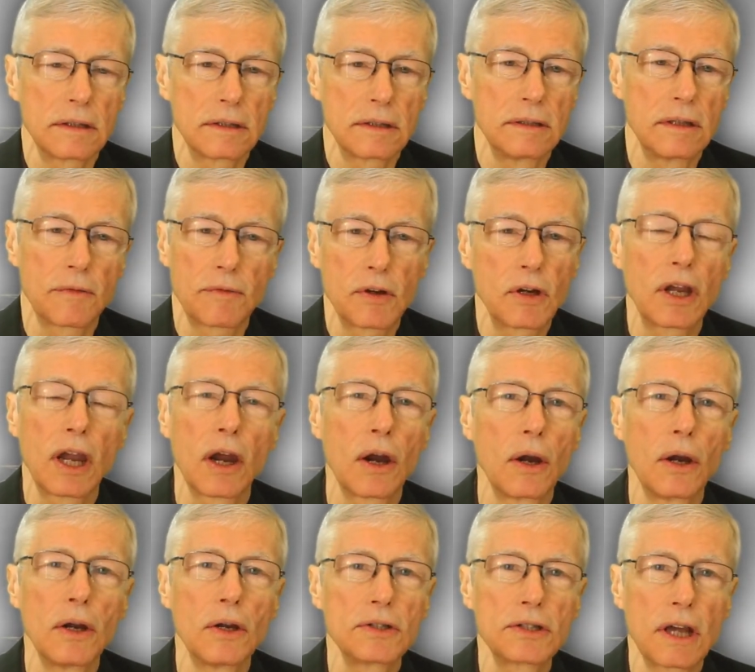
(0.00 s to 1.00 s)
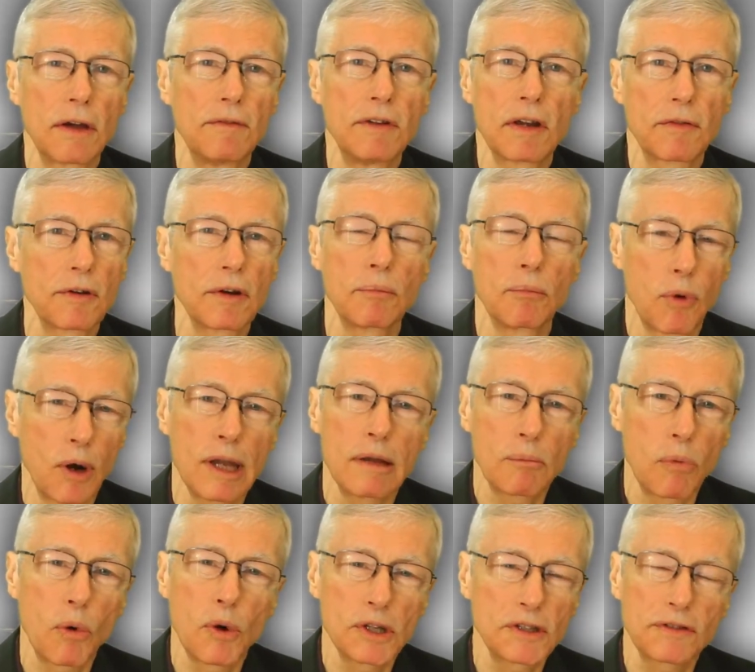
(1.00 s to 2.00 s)
different carriers have different
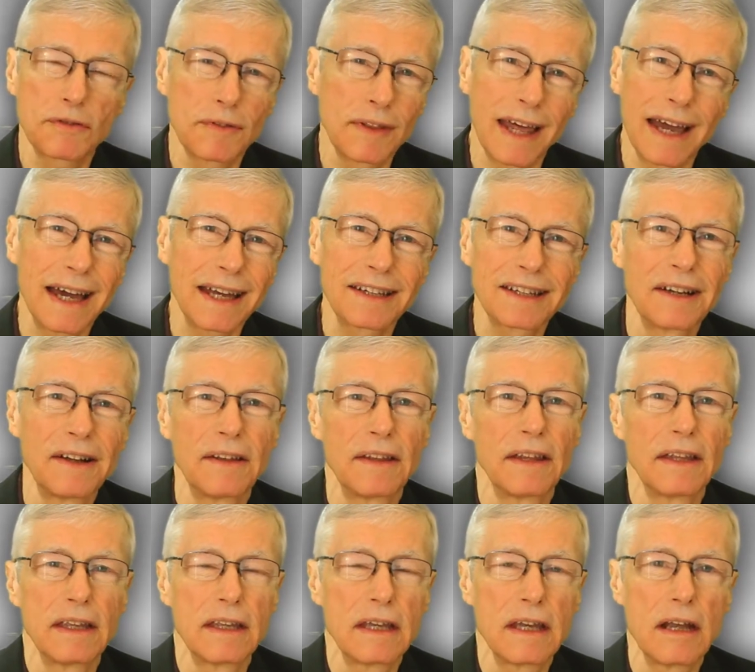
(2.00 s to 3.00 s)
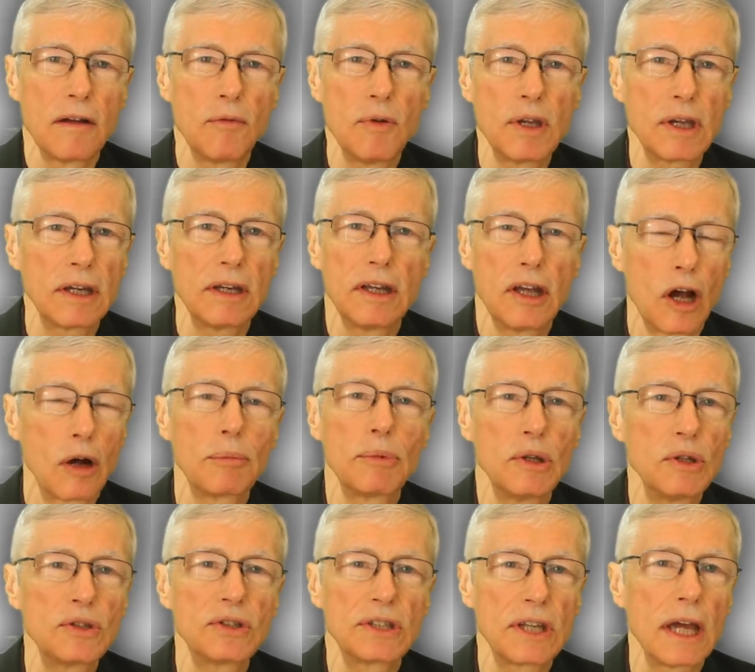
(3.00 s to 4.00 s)
breakpoints from that, if we can help
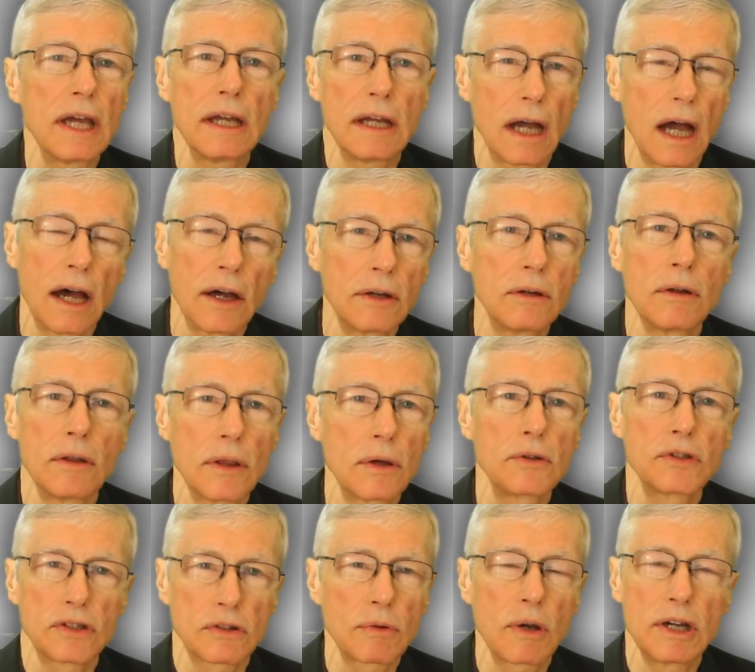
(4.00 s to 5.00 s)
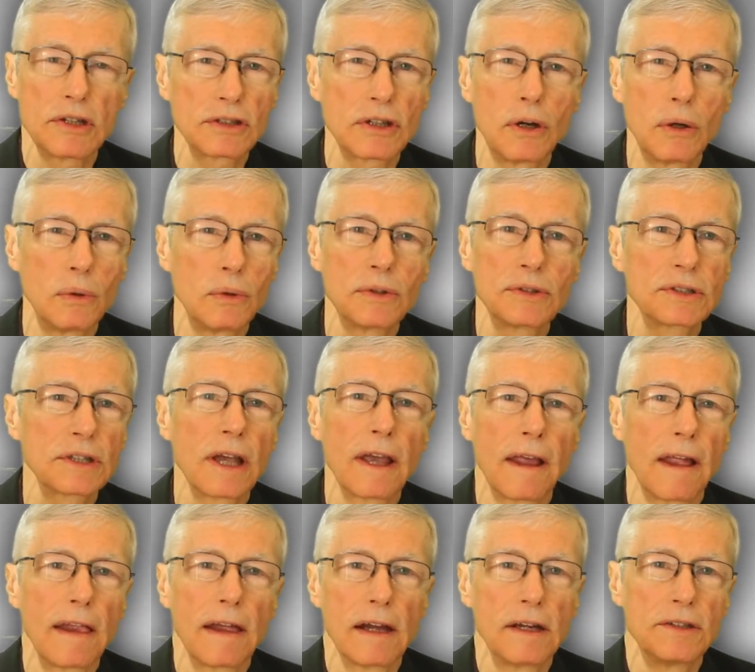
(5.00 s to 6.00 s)
you stay under those thresholds,
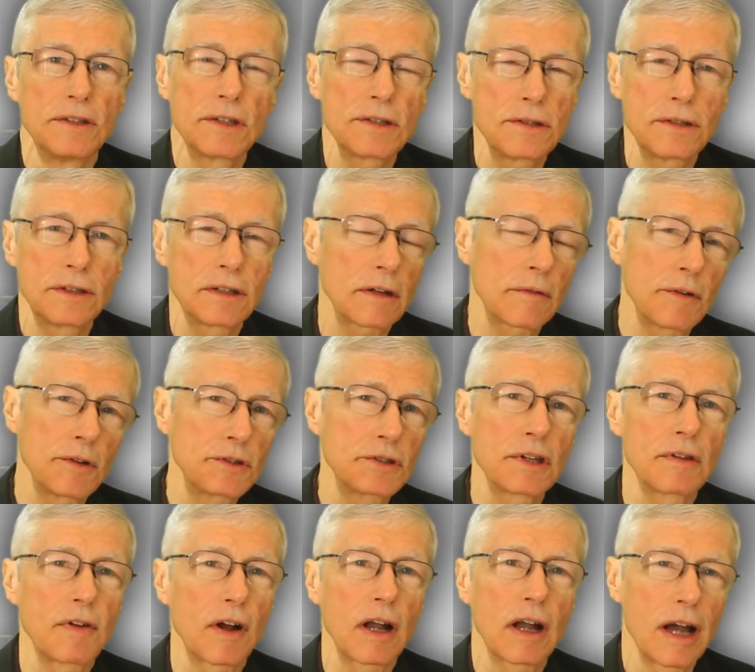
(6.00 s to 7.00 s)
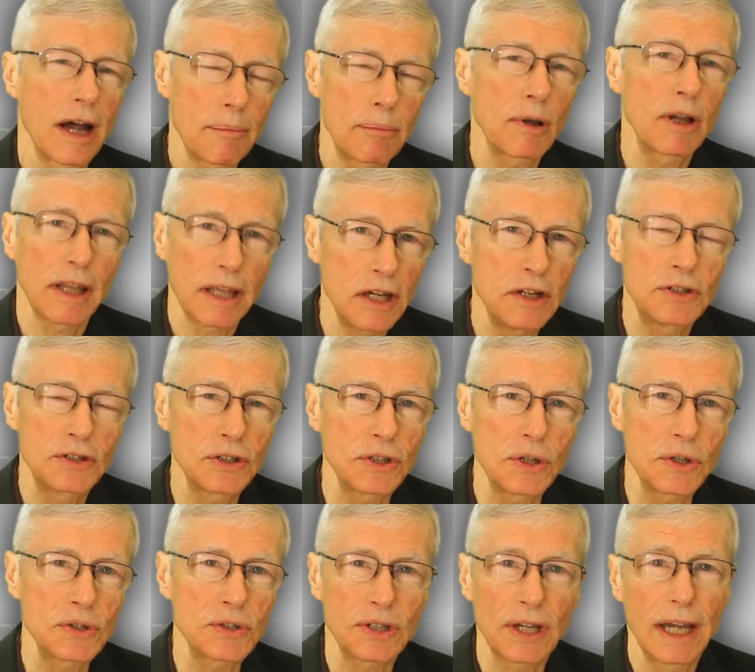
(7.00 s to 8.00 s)
just the difference of a couple
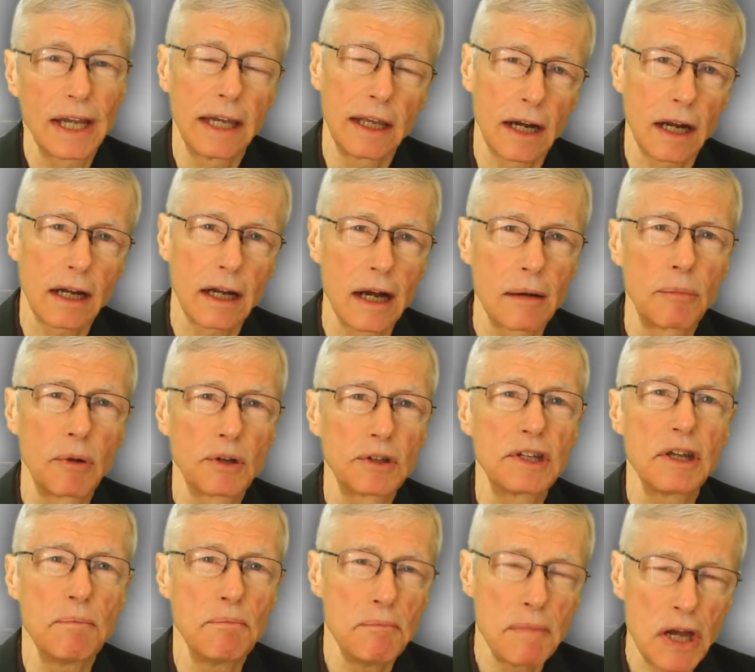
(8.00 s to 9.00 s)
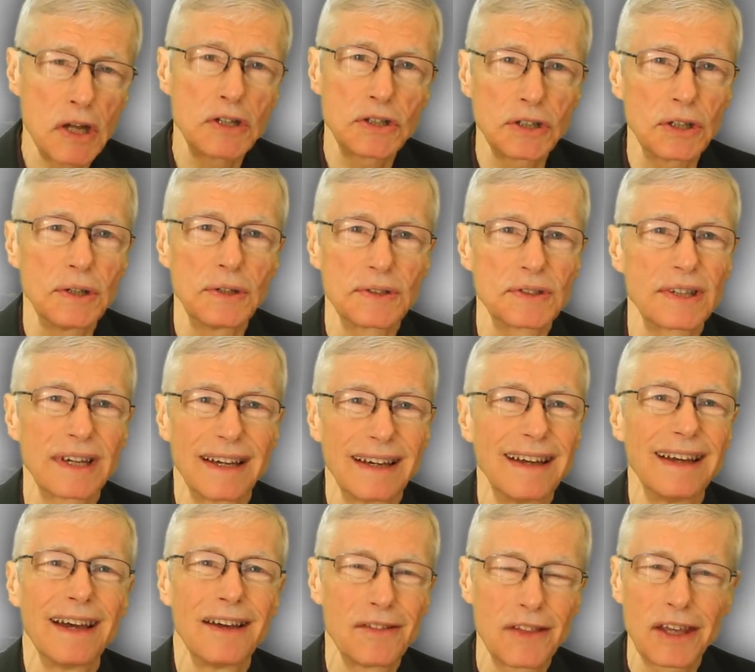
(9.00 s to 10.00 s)
inches in a couple dimensions
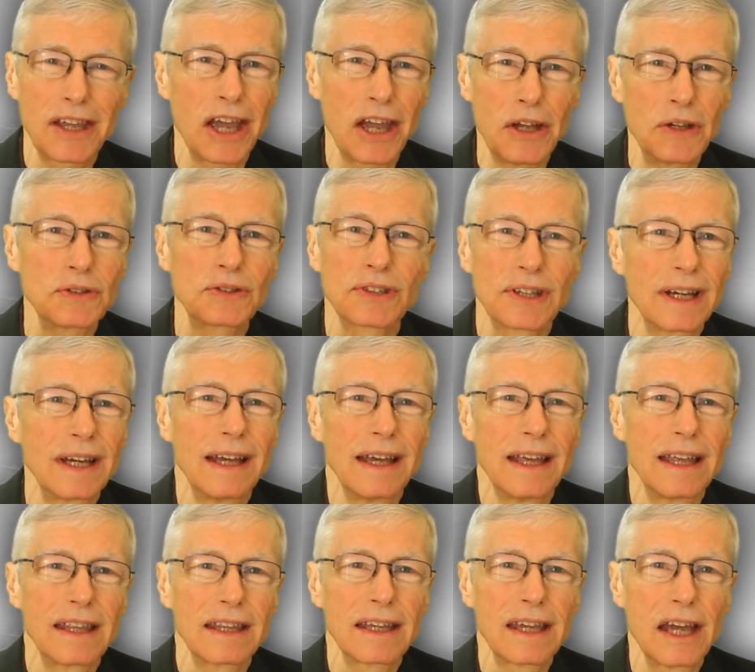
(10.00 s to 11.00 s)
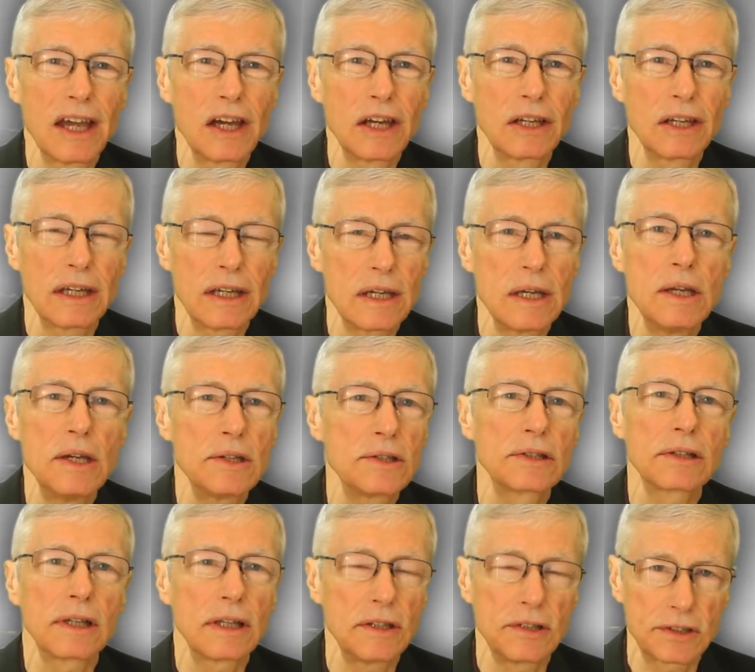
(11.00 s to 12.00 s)
of the case can
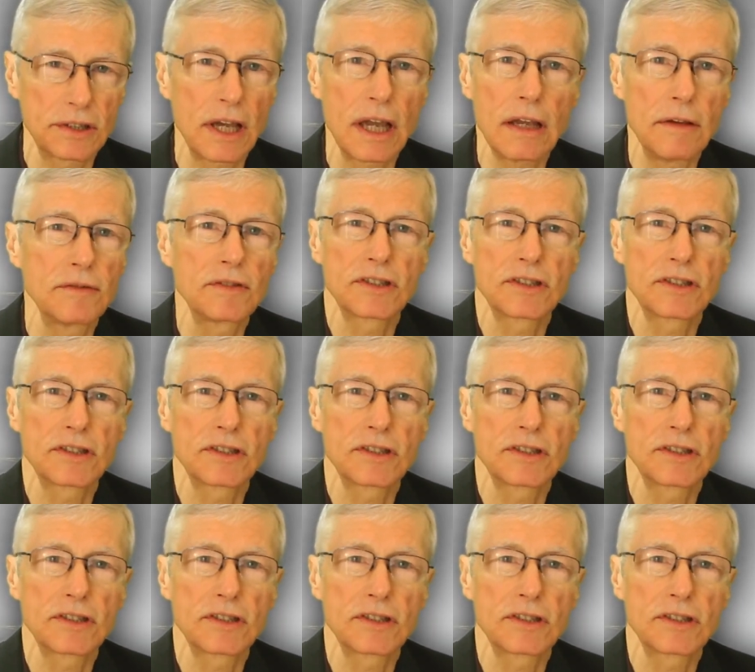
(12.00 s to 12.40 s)
easily save